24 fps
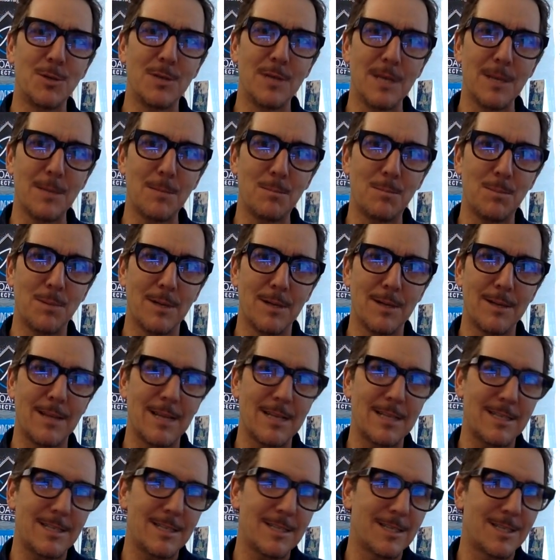too deep, but
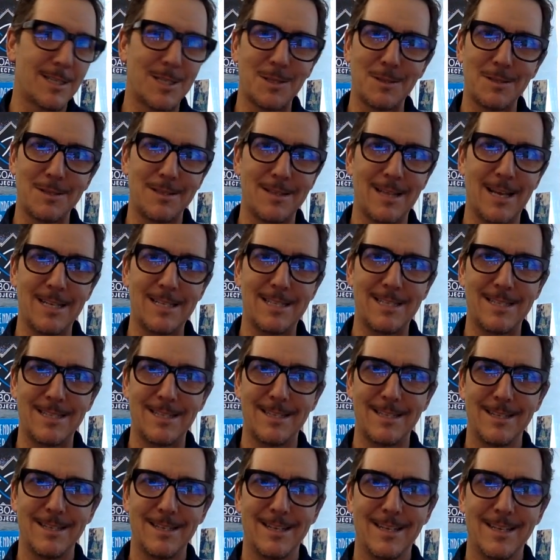that's
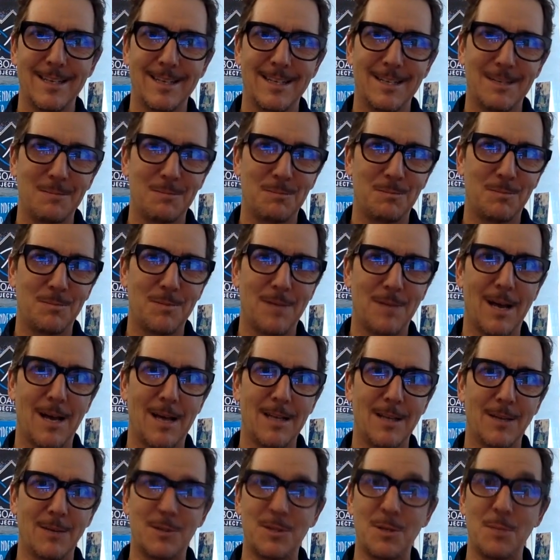to
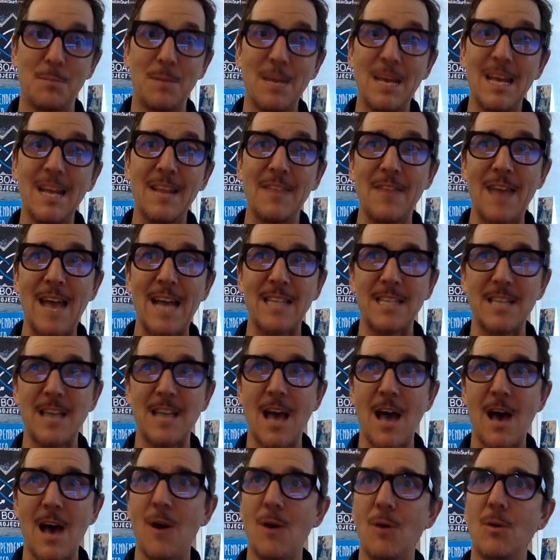me,
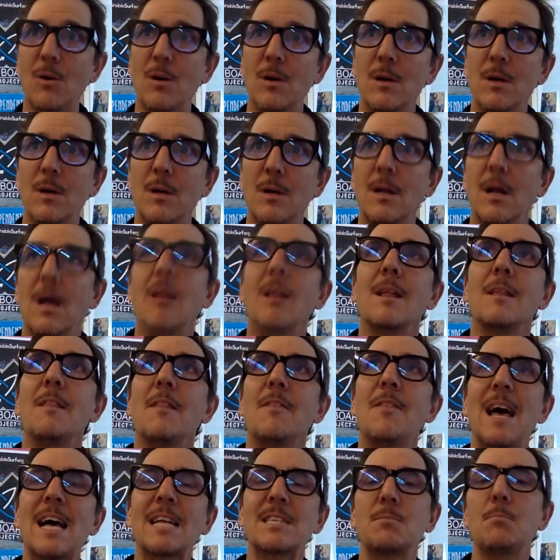
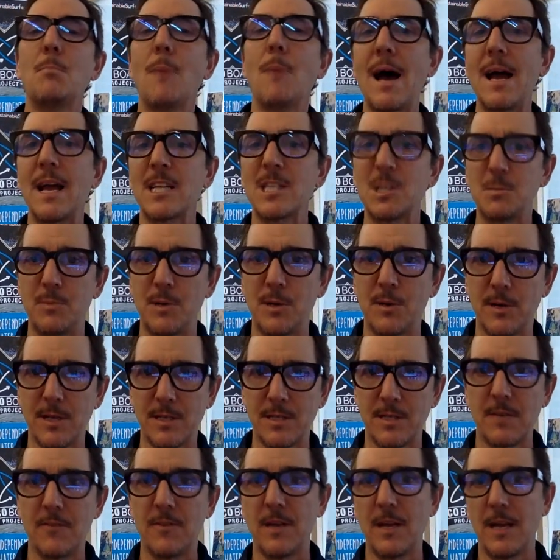that's my
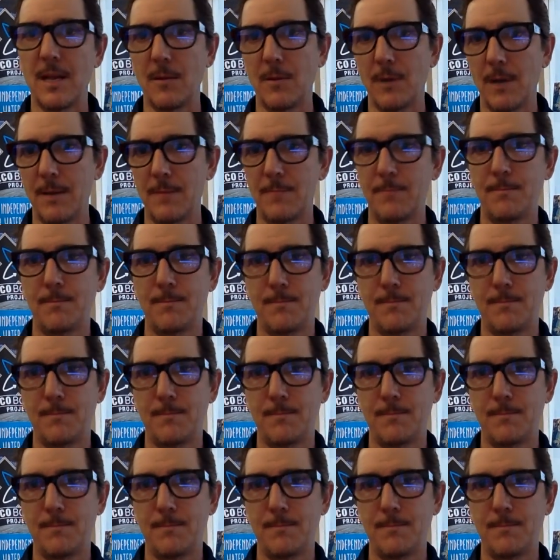experience of it anyway.